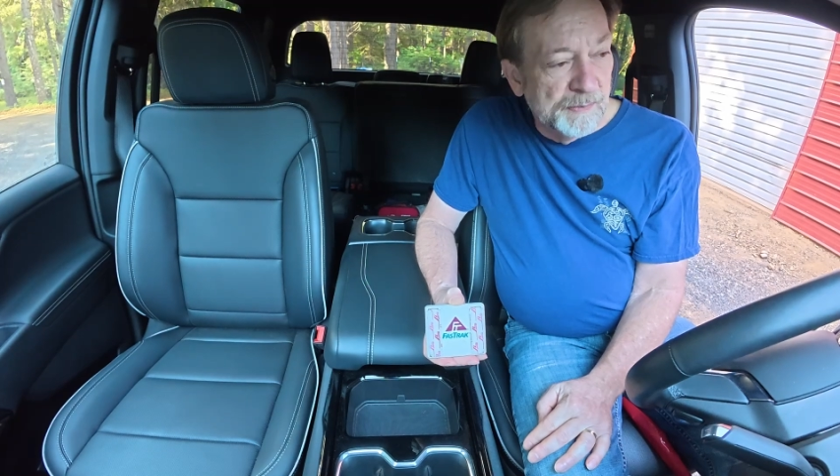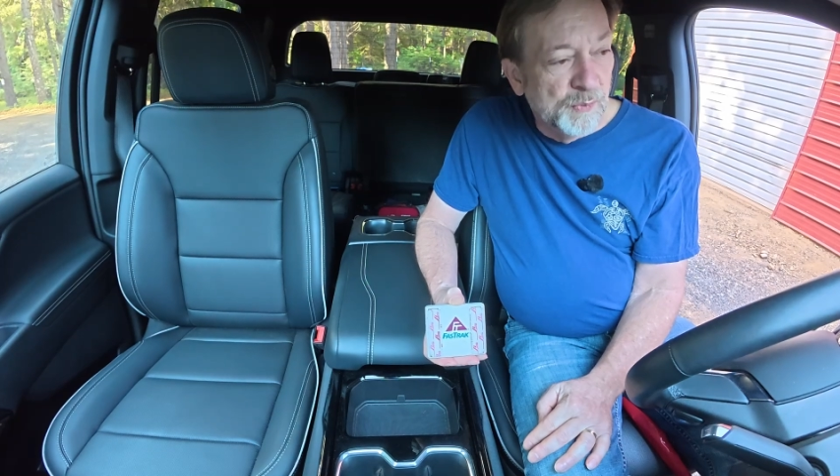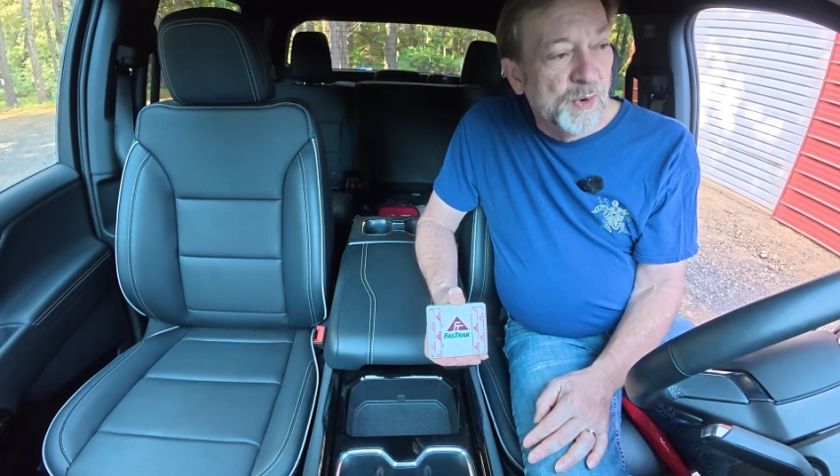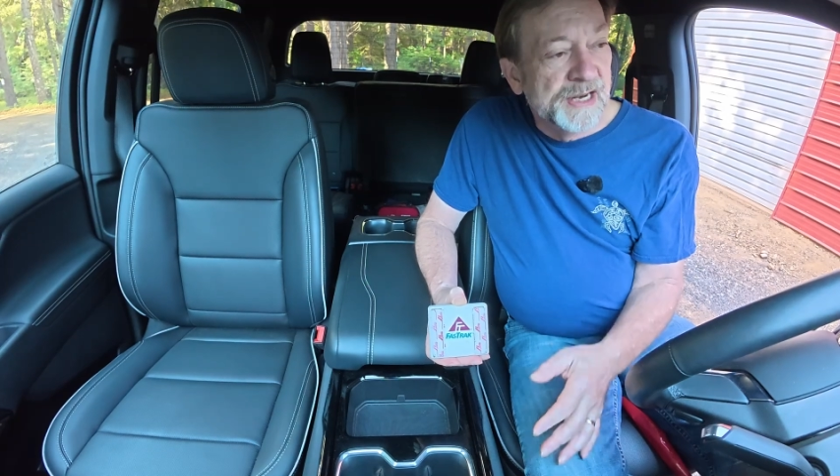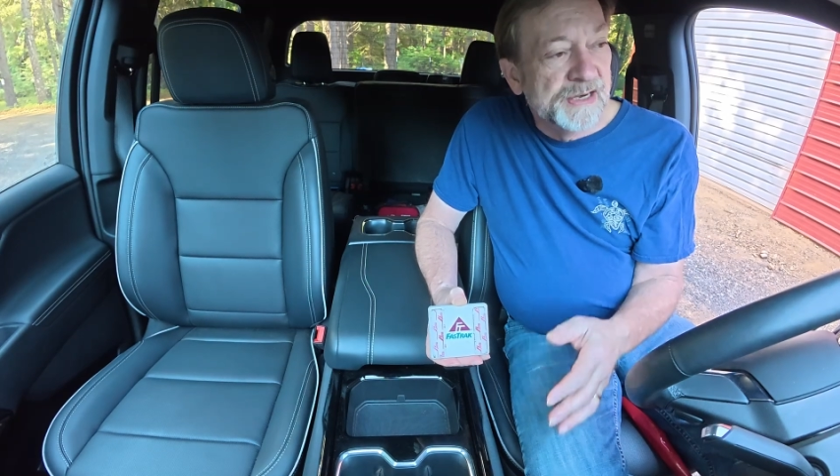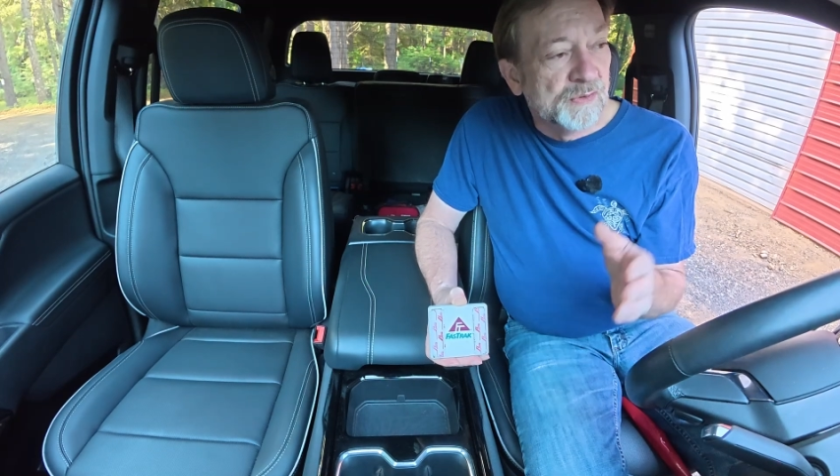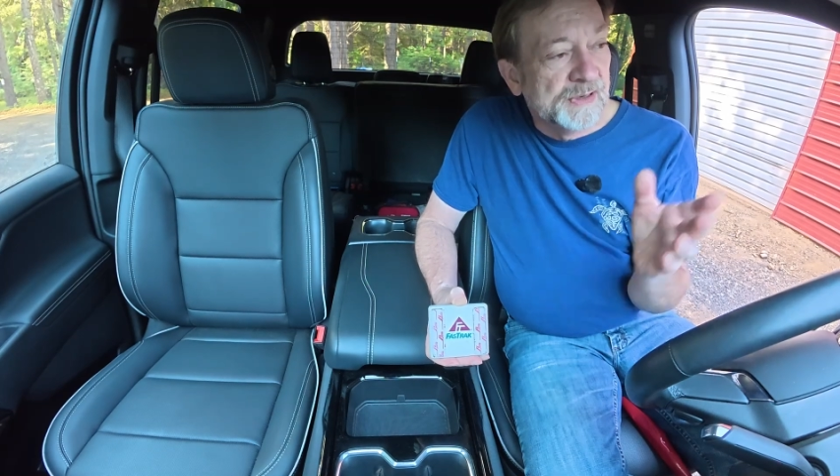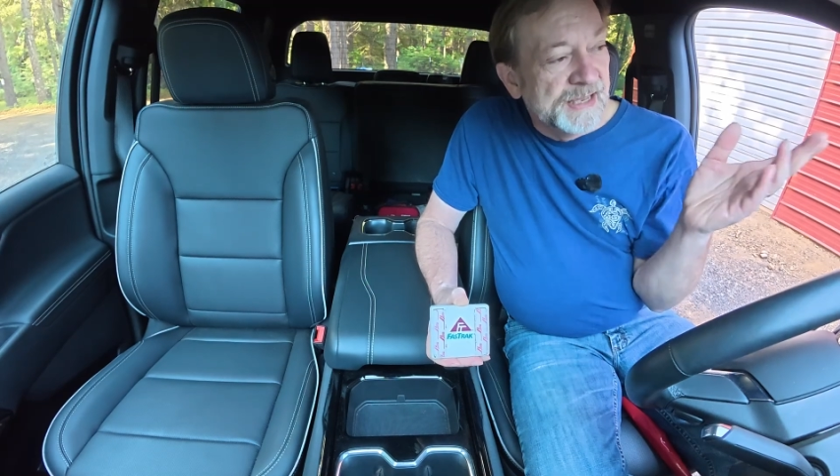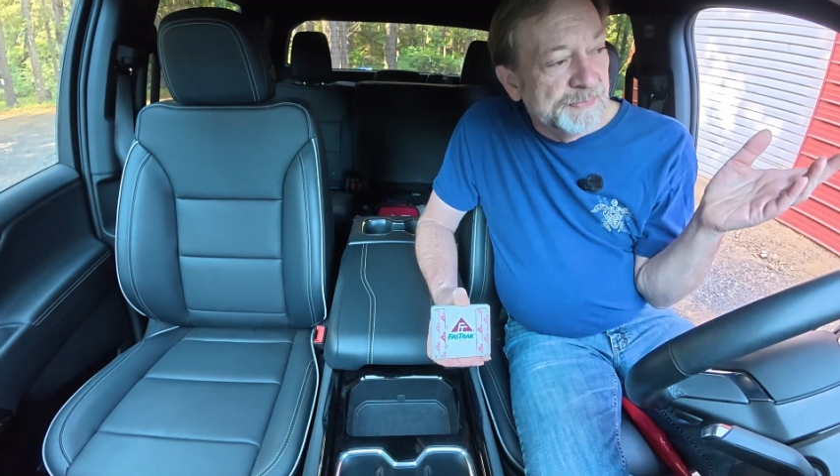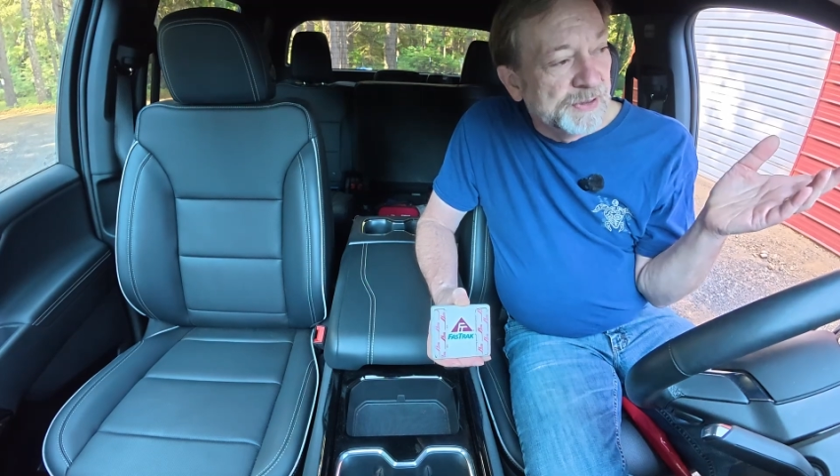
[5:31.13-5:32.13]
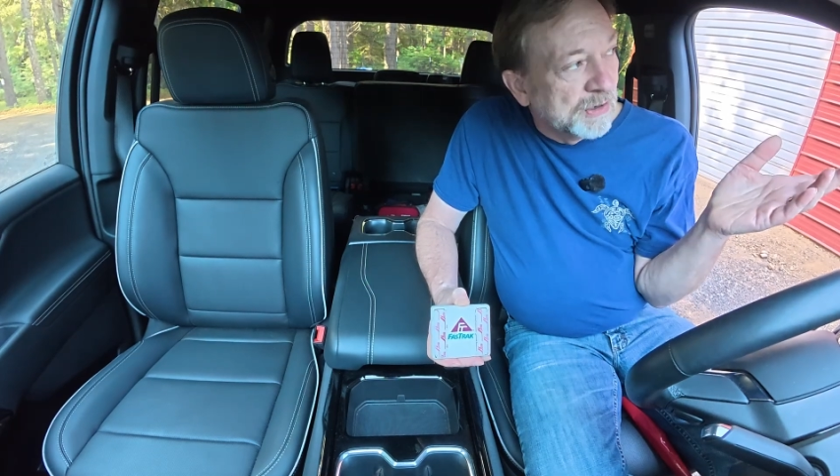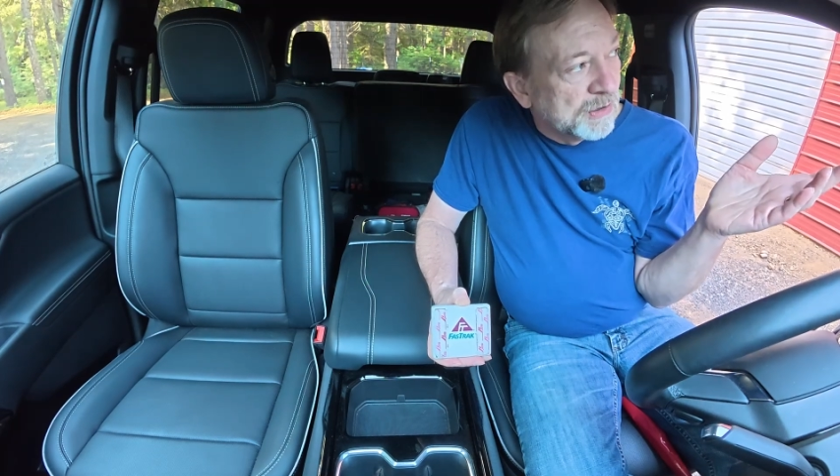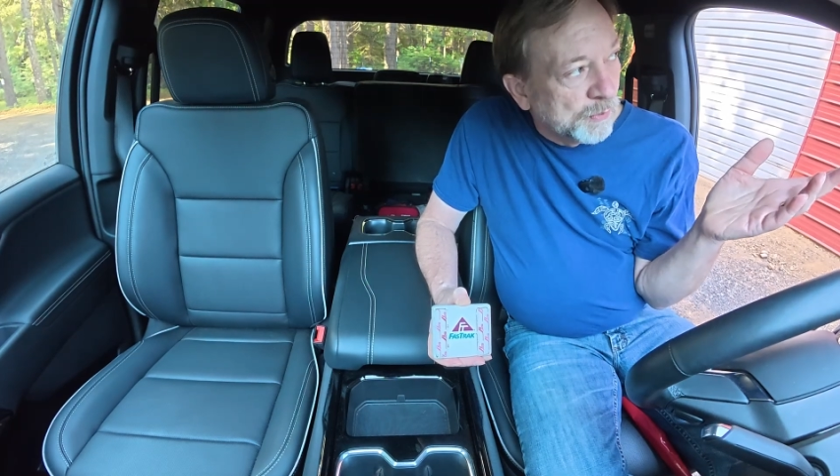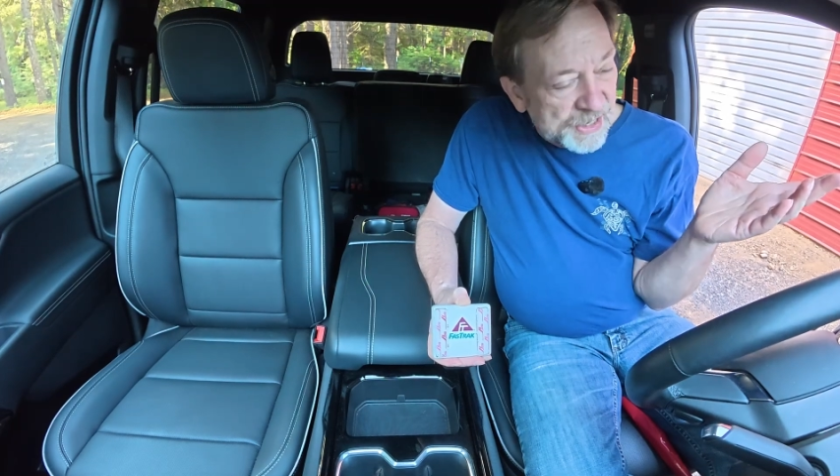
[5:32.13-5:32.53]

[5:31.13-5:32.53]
We don't keep it on our